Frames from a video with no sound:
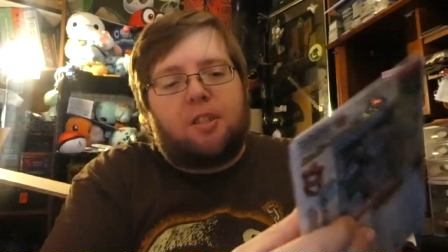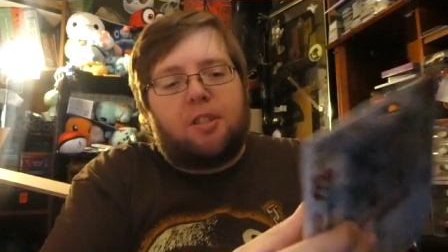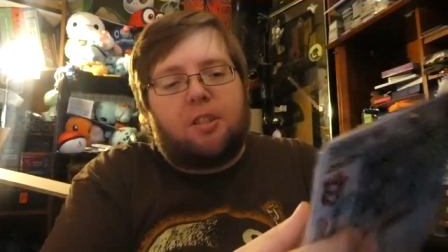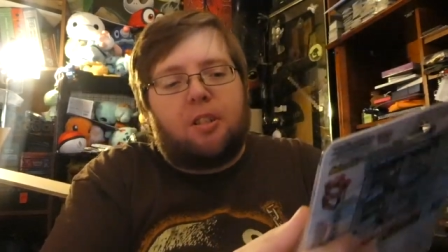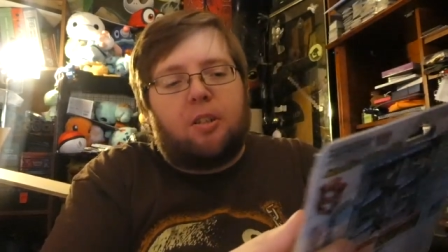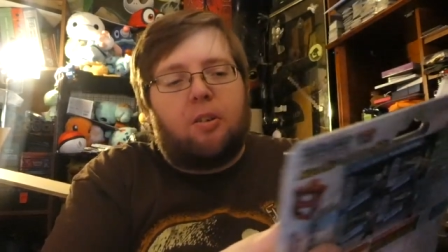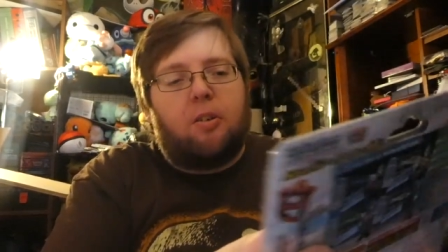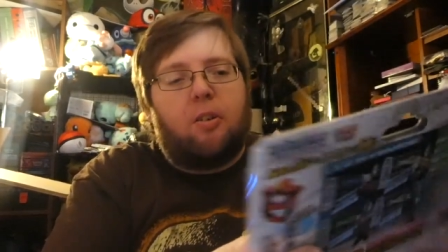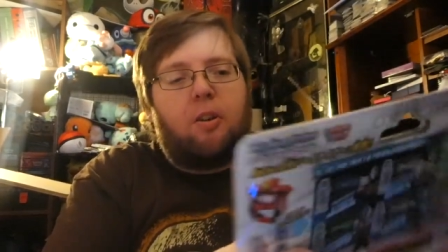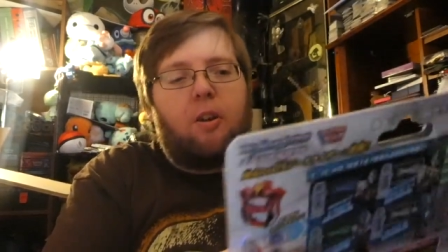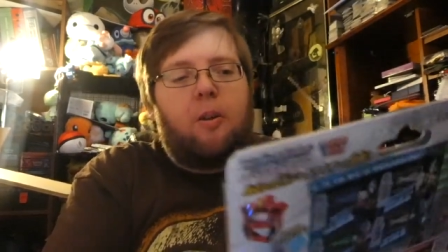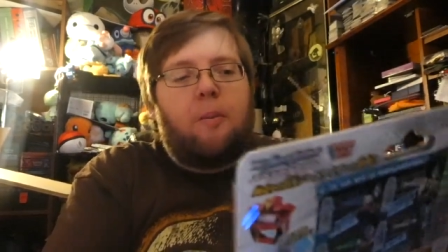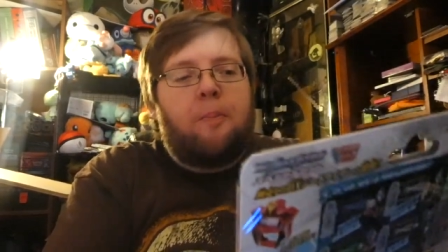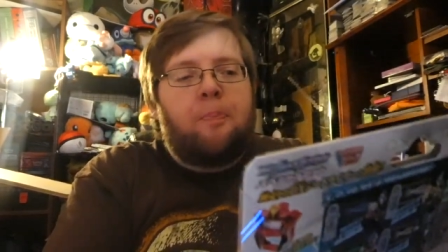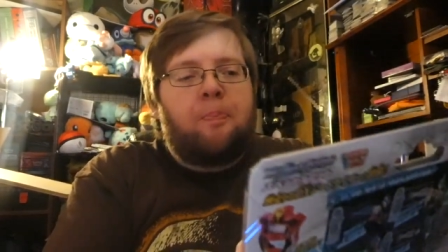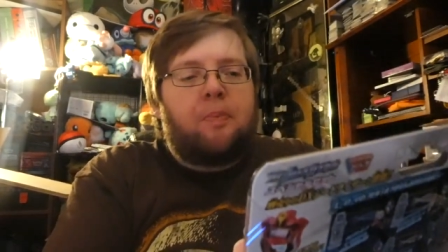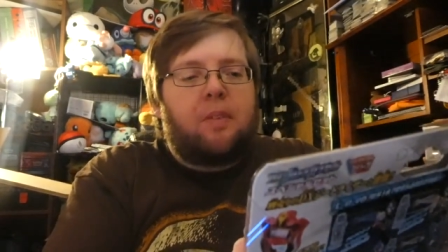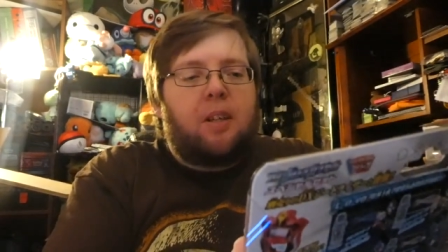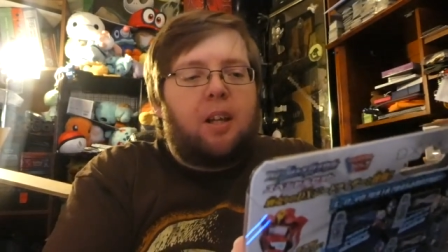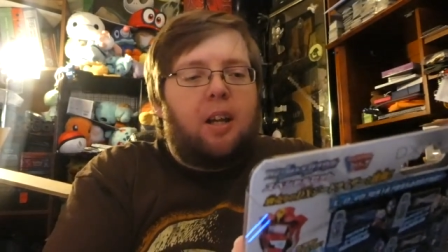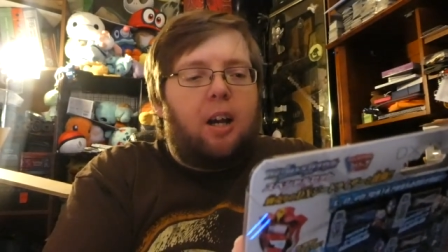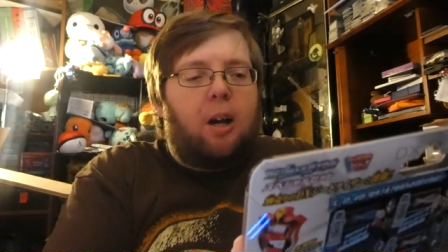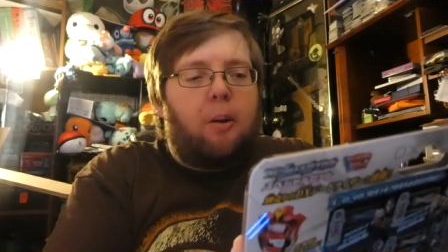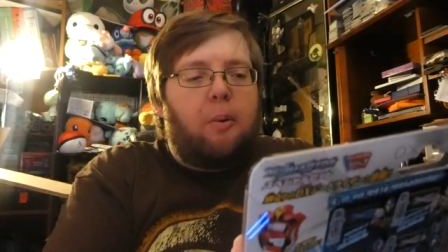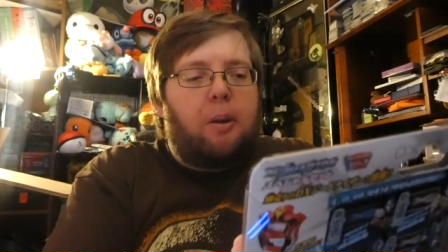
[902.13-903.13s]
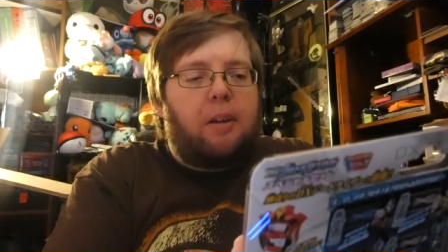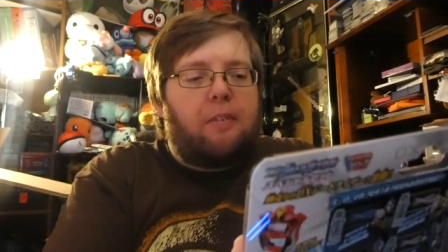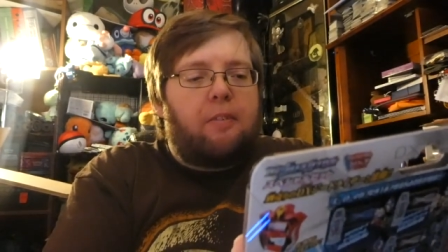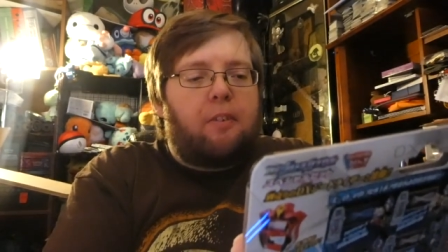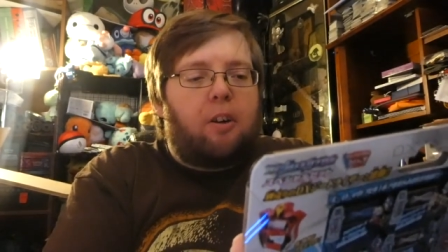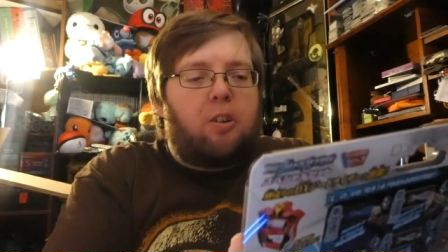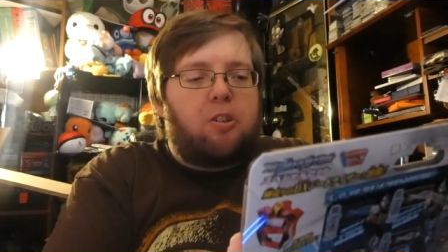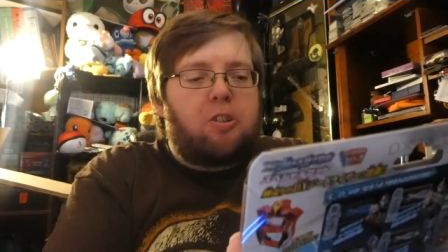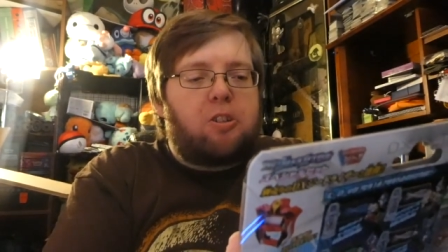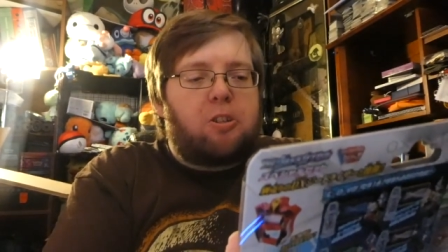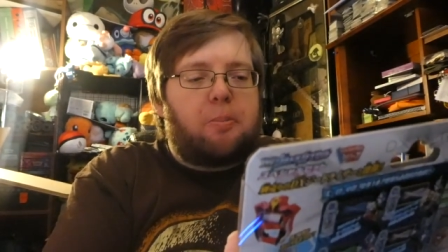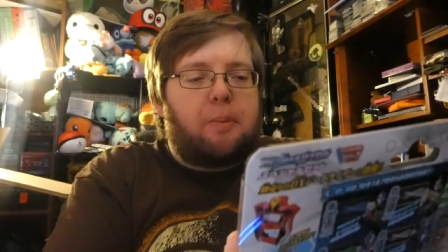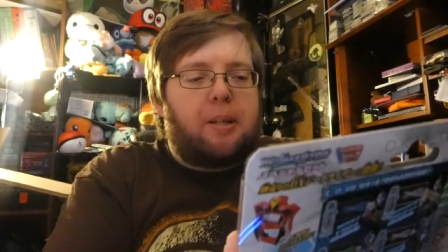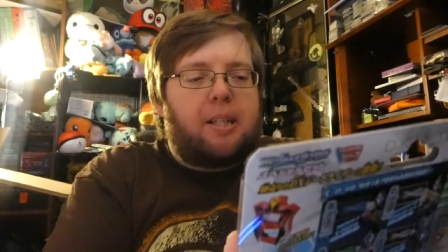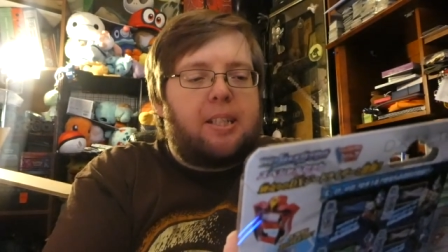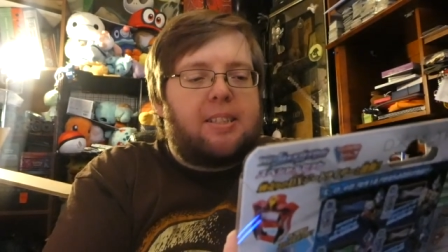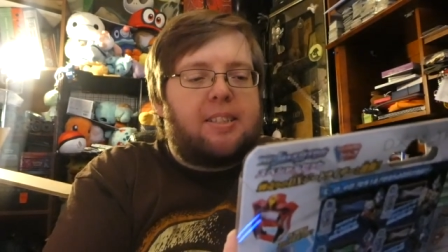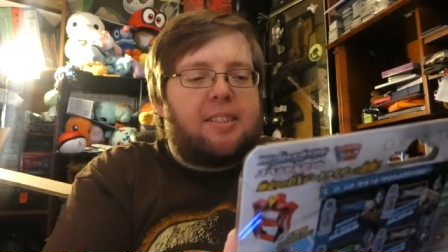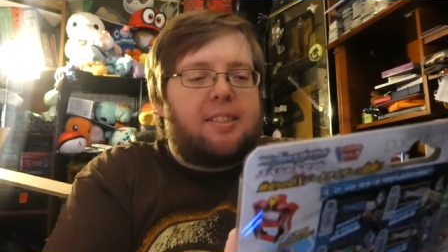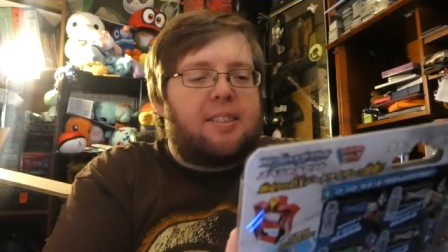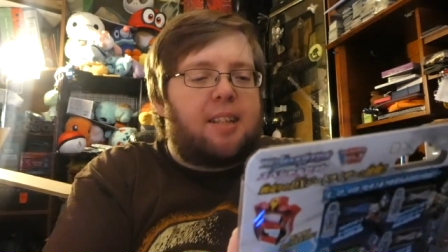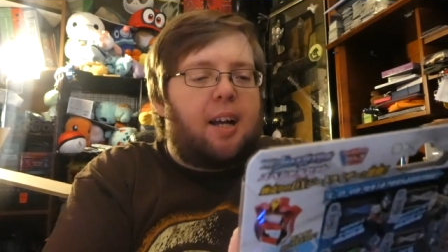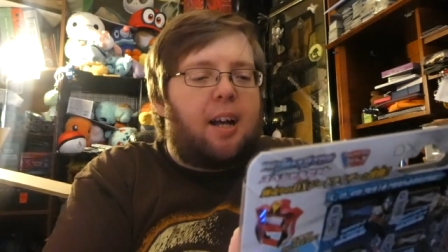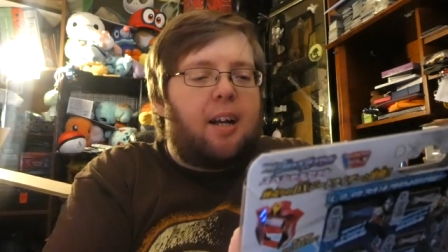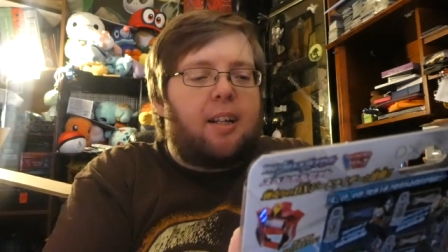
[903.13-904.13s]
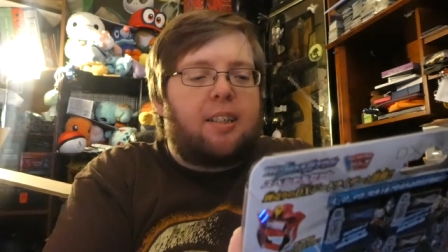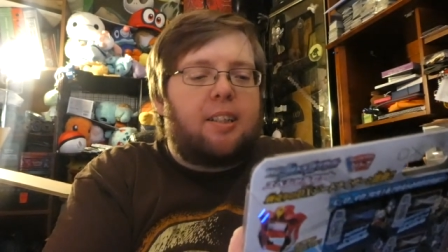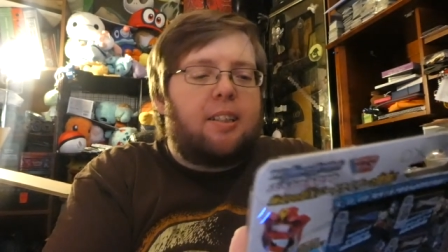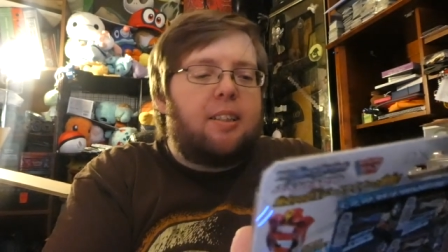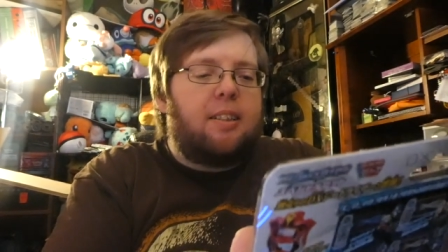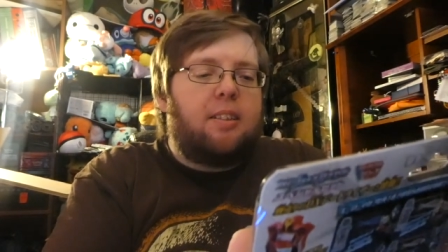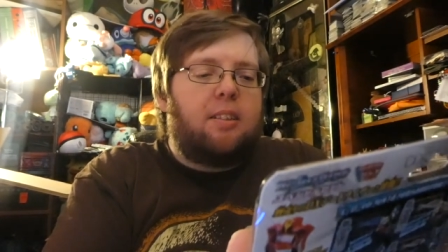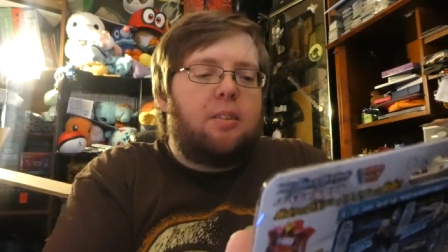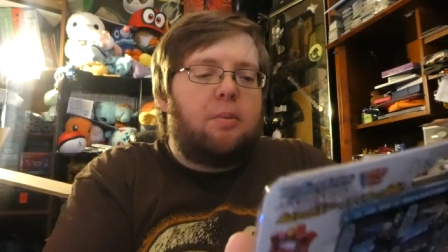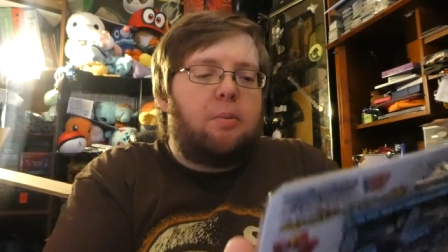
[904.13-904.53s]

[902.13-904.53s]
So uh, we have Ultraman Saga,